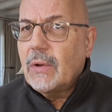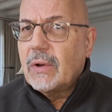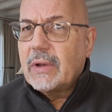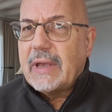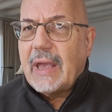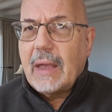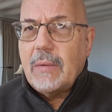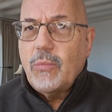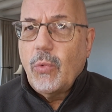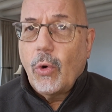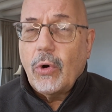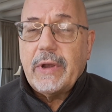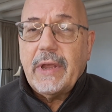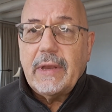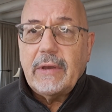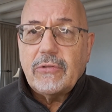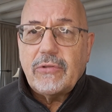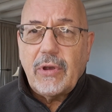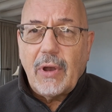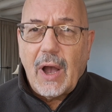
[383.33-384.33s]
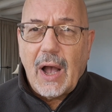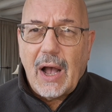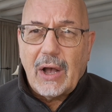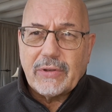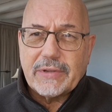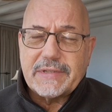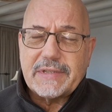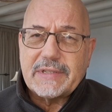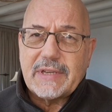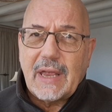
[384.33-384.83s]
came walking to your
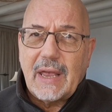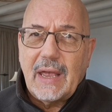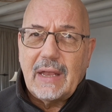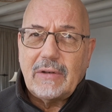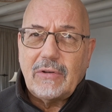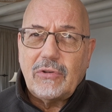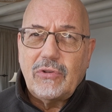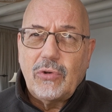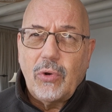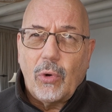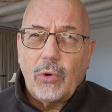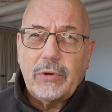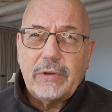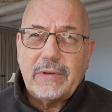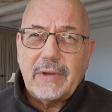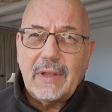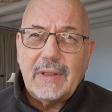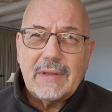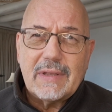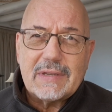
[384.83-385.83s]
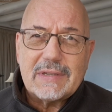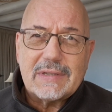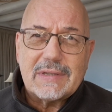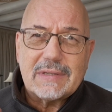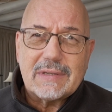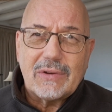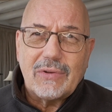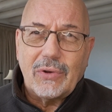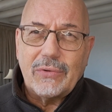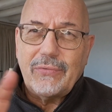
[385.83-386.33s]
house and talked in
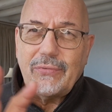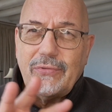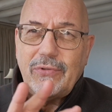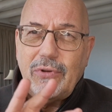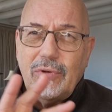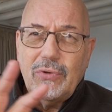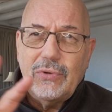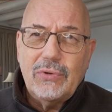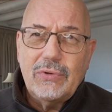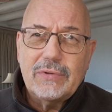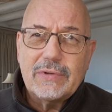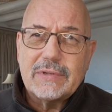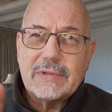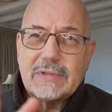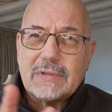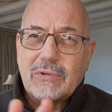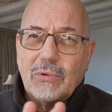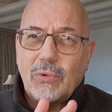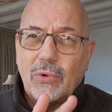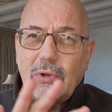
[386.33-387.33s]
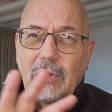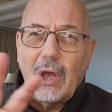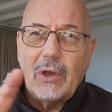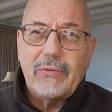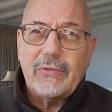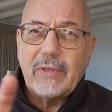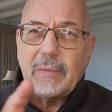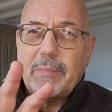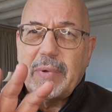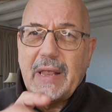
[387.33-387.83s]
this confused, all
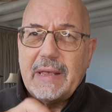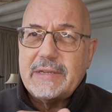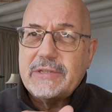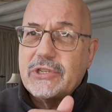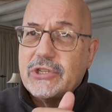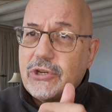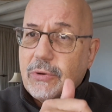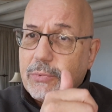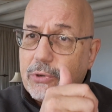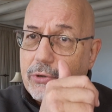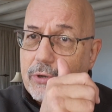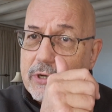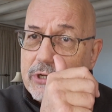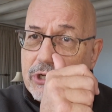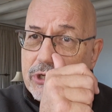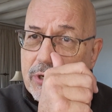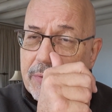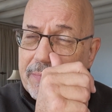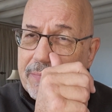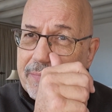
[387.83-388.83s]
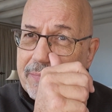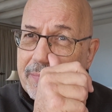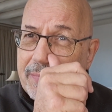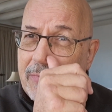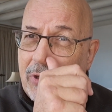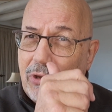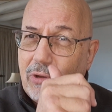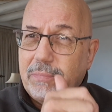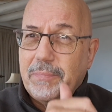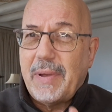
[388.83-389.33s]
over the place gibberish,
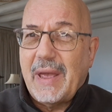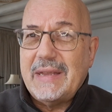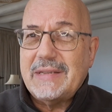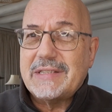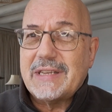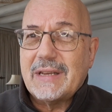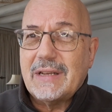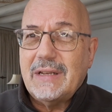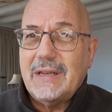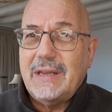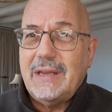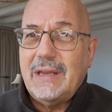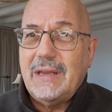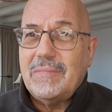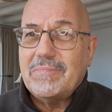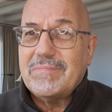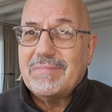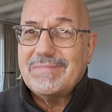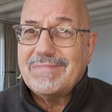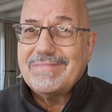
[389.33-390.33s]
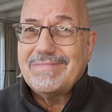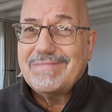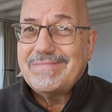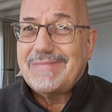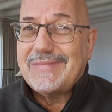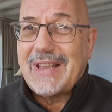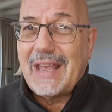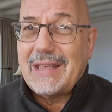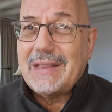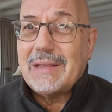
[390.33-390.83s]
you'd basically
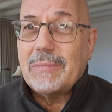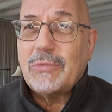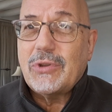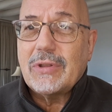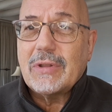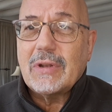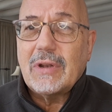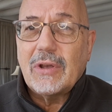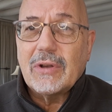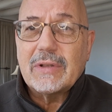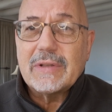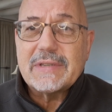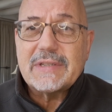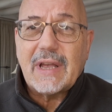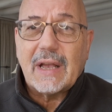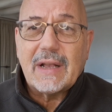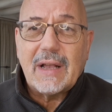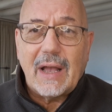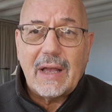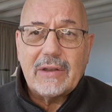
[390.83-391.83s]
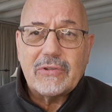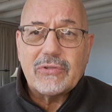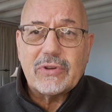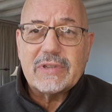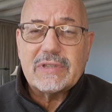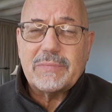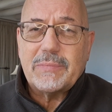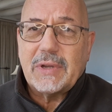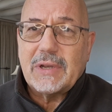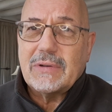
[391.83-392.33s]
take them to the local
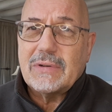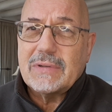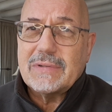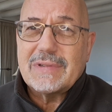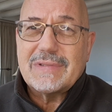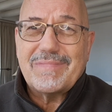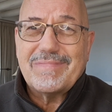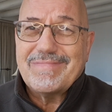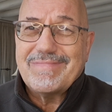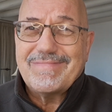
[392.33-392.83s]
psychiatrist because